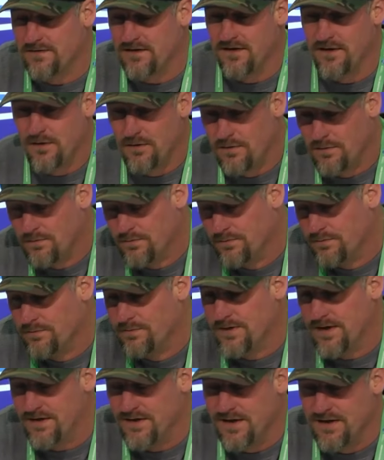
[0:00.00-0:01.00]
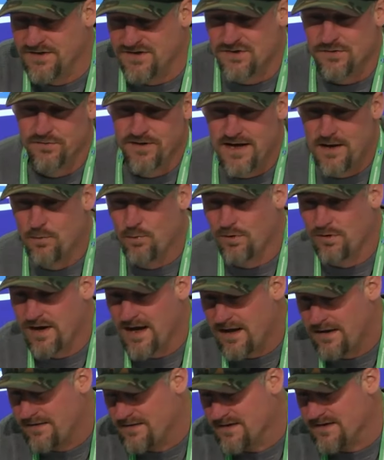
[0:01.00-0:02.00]
They know, and, and so now we're
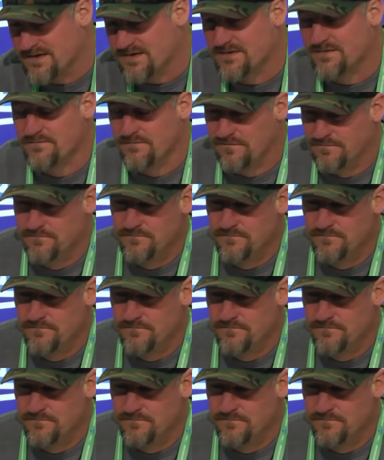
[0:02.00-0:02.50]
out of this.